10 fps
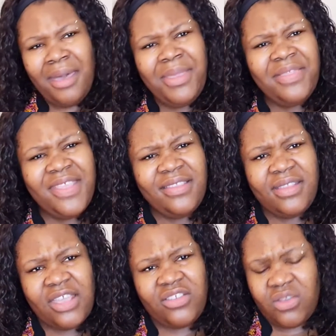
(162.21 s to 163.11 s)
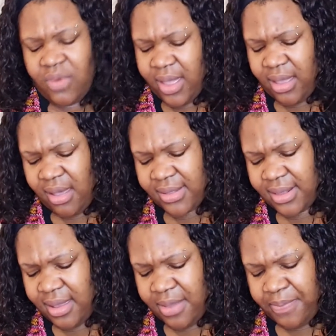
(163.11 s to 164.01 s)
I mean, this is actually quite hard
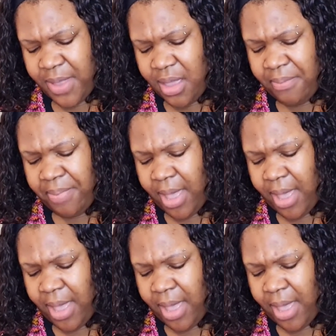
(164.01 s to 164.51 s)
to open,